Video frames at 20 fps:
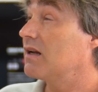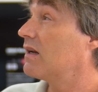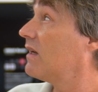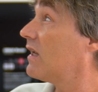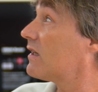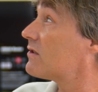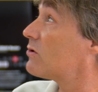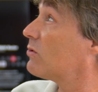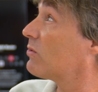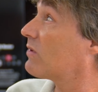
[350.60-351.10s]

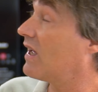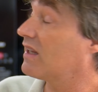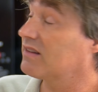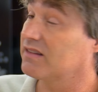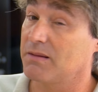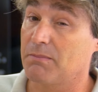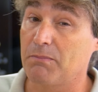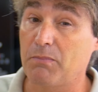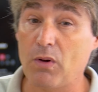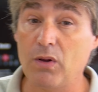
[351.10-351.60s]
Let's look
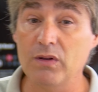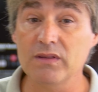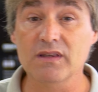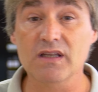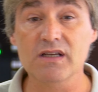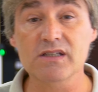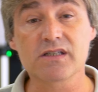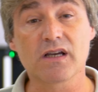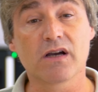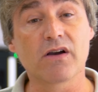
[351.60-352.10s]
at the
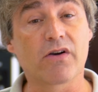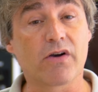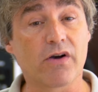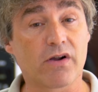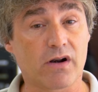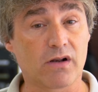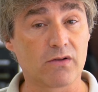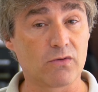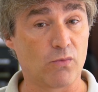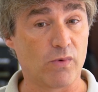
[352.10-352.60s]
voltage and
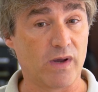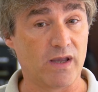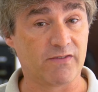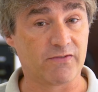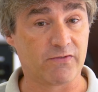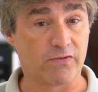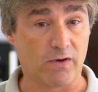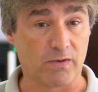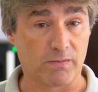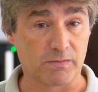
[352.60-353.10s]
current
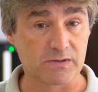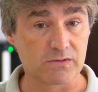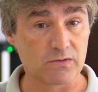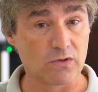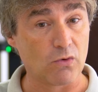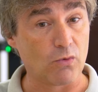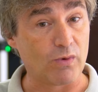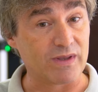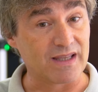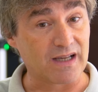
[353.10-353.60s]
waveforms
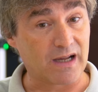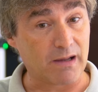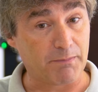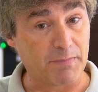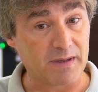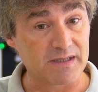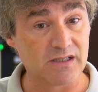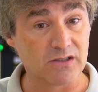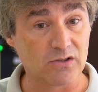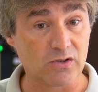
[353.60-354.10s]
when the
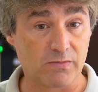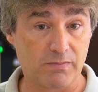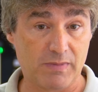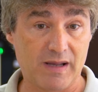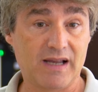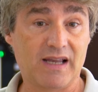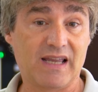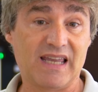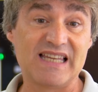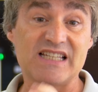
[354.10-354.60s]
capacitor
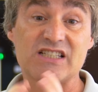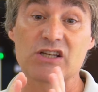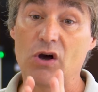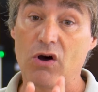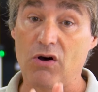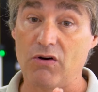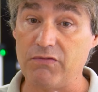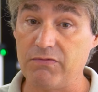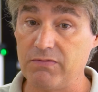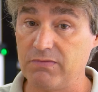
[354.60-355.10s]
bank is
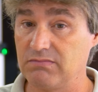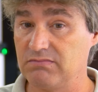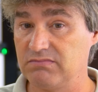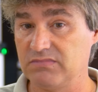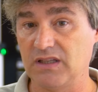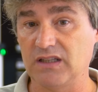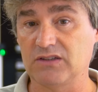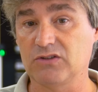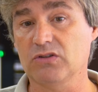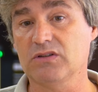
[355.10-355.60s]
off.
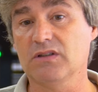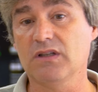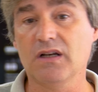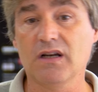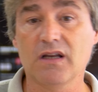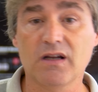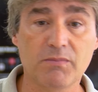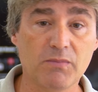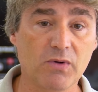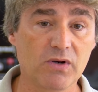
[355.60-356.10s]
The total
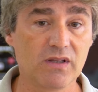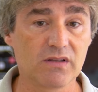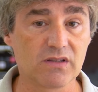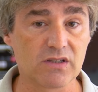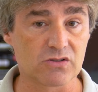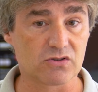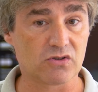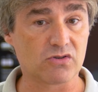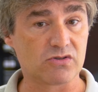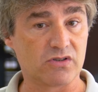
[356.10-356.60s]
harmonic
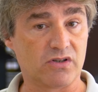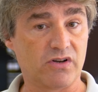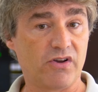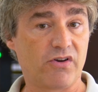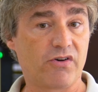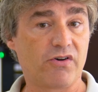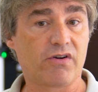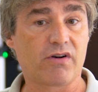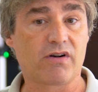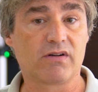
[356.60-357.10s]
distortion in
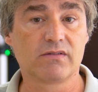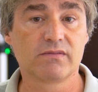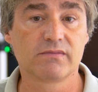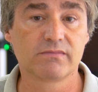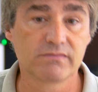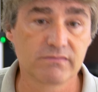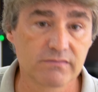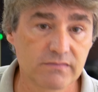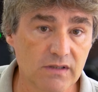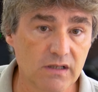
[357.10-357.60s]
current
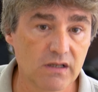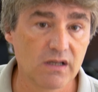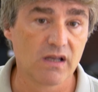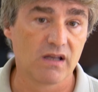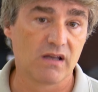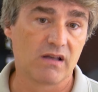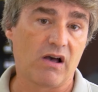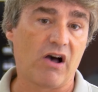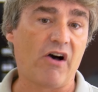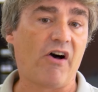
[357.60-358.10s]

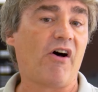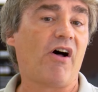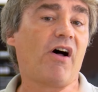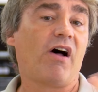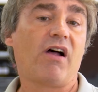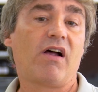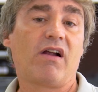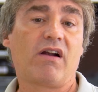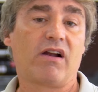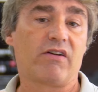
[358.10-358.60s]

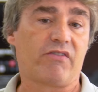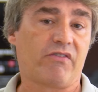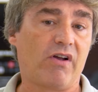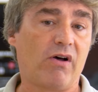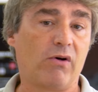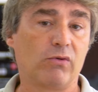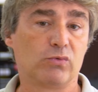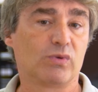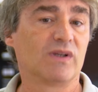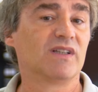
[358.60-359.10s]
are
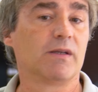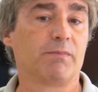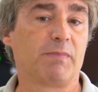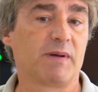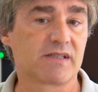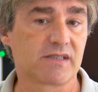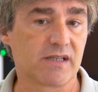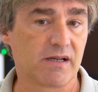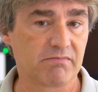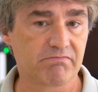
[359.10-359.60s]
around 20%,
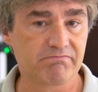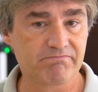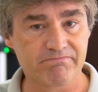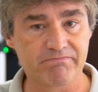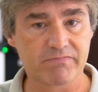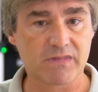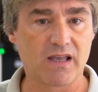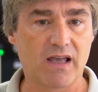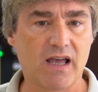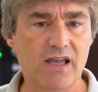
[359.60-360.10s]

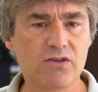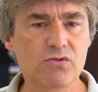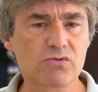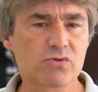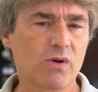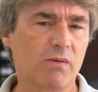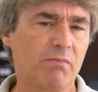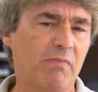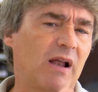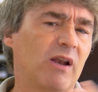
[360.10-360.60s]
a
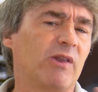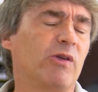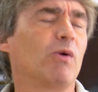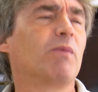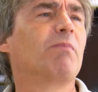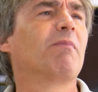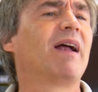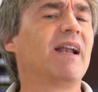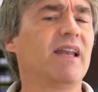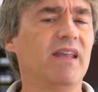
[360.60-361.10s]
usual value
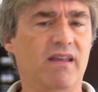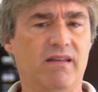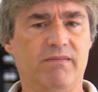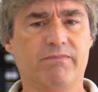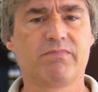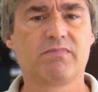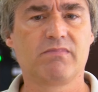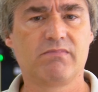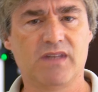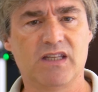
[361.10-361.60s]
in many
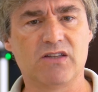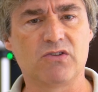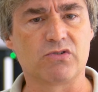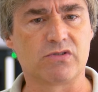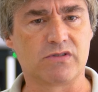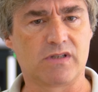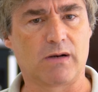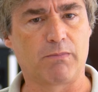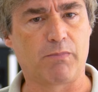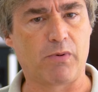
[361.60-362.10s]

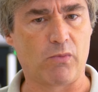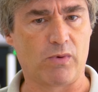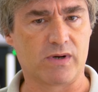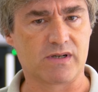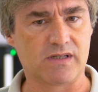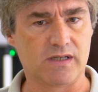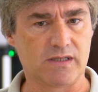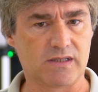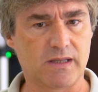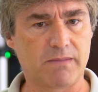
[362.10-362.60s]
industrial power
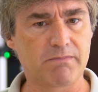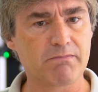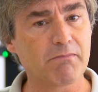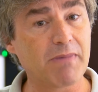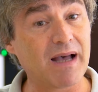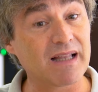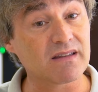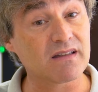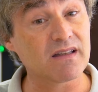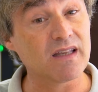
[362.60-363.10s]
systems.
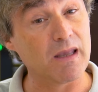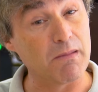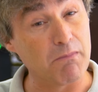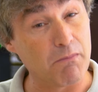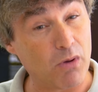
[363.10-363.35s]
But in